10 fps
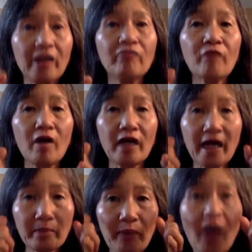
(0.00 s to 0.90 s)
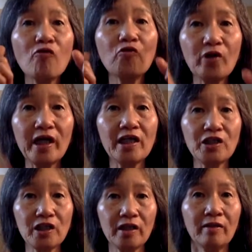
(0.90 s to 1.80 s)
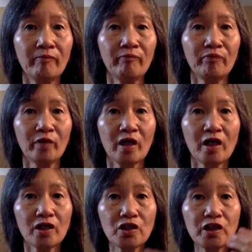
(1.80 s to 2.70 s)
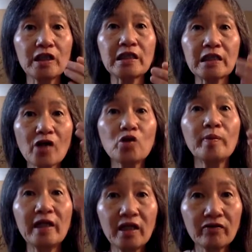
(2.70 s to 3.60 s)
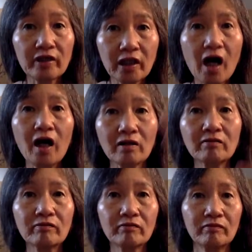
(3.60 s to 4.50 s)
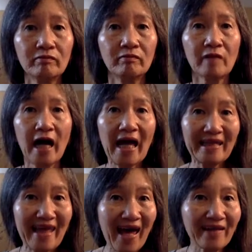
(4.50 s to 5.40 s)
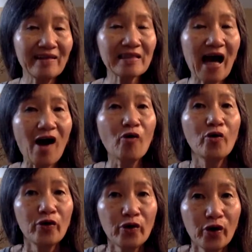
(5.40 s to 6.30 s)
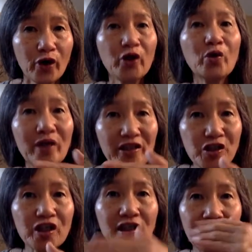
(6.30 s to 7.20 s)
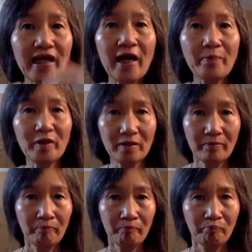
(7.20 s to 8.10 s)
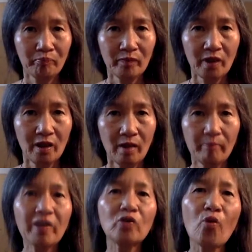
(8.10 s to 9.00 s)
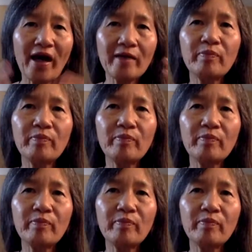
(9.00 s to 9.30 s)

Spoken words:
on that powerful energy. She start to believe in God, and that is how healing journey happened. But when